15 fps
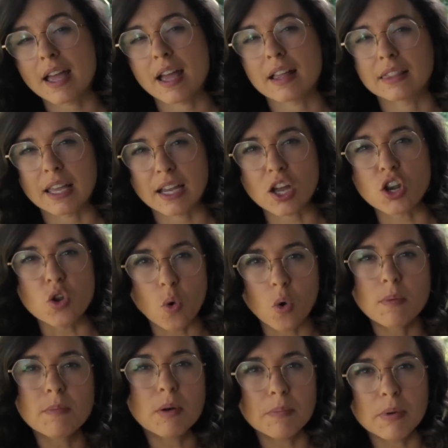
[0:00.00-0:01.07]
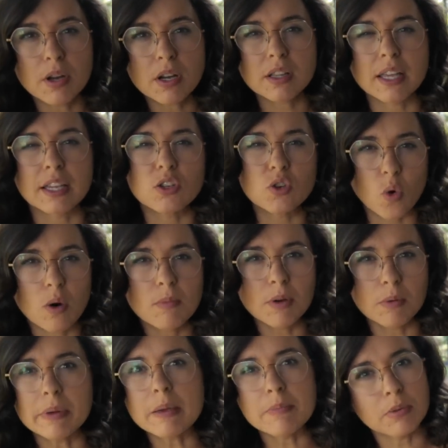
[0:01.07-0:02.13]
like a normal book, like
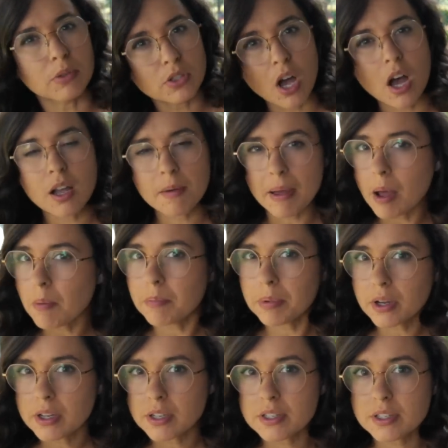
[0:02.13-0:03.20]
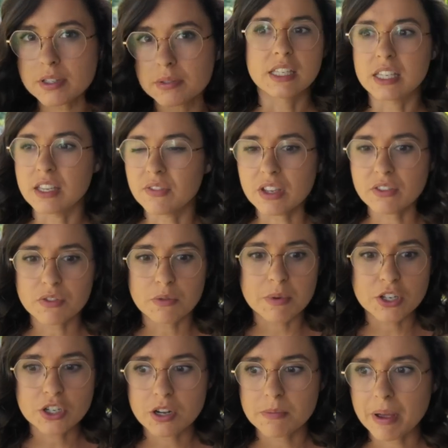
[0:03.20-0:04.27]
normal people talk about books, giving
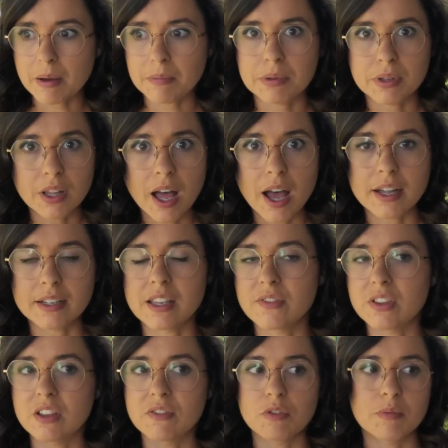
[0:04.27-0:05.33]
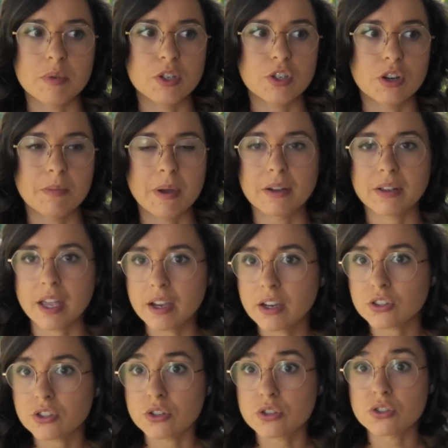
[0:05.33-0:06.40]
information about plot, giving information about
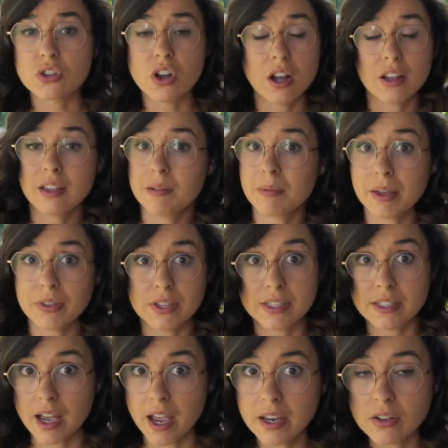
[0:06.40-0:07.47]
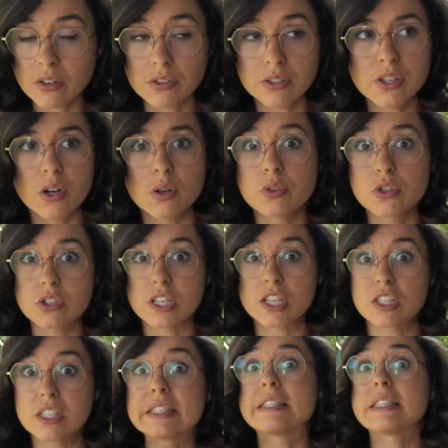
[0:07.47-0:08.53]
characters, talking about the title, you know, just
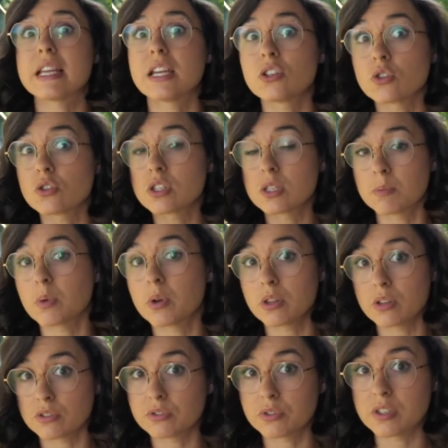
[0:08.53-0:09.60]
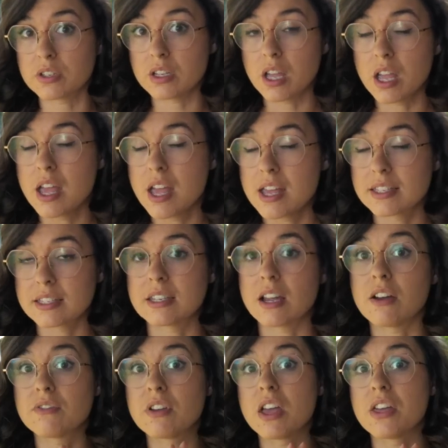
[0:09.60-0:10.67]
like standard spoiler-free
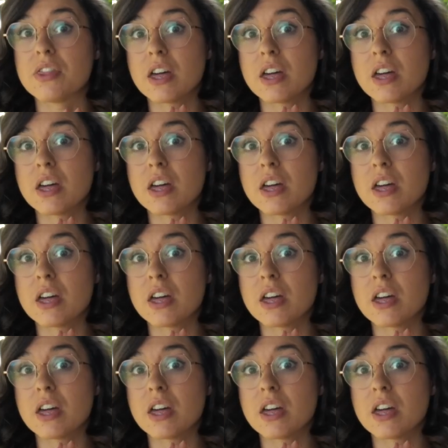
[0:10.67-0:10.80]
stuff.